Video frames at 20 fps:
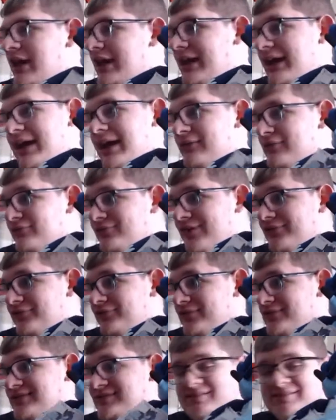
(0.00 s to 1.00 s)
have a
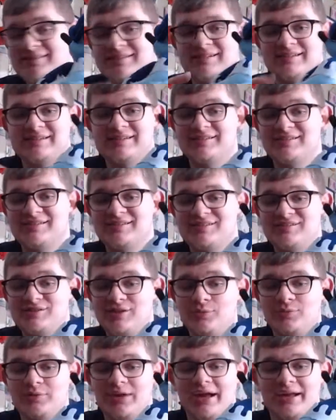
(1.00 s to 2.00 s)
reference because this is
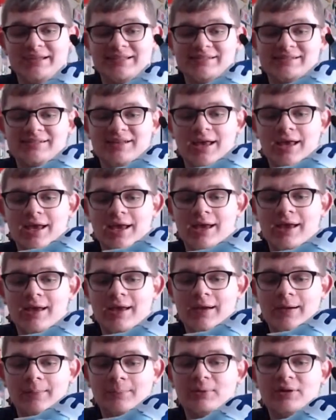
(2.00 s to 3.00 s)
so nice.
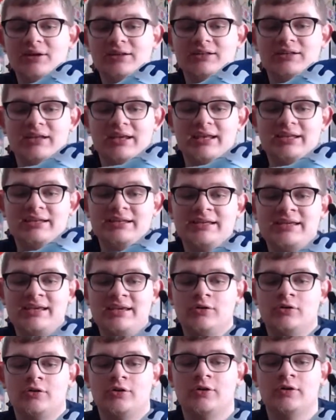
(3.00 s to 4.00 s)
But in
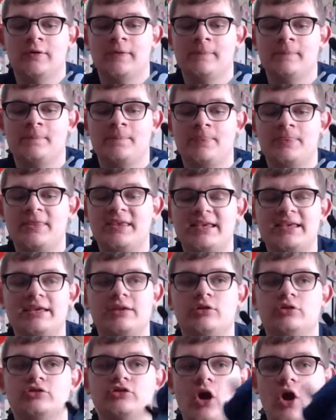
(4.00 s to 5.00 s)
here, the
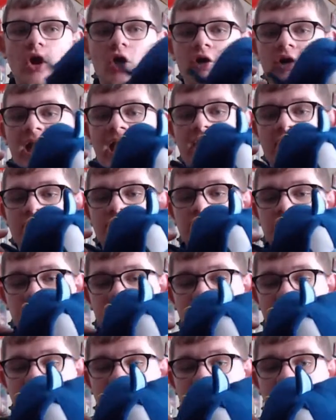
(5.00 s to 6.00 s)
ears are actually
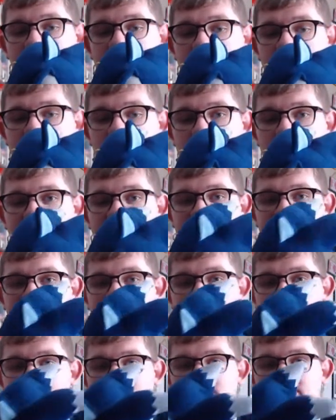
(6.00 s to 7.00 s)
flat, so that's
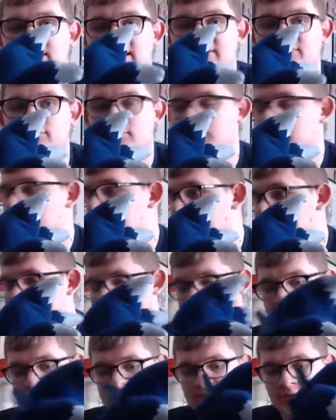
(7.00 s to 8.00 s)
a really nice
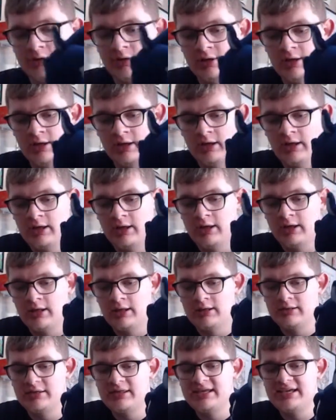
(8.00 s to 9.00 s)
thing.
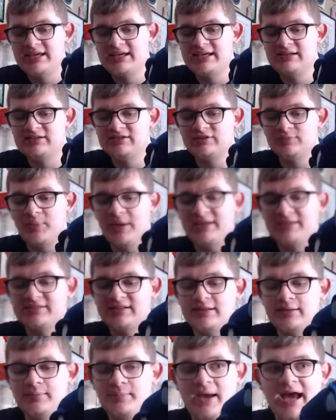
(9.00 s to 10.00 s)
The spikes
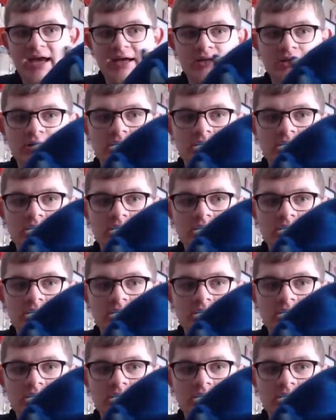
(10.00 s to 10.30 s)
in the back,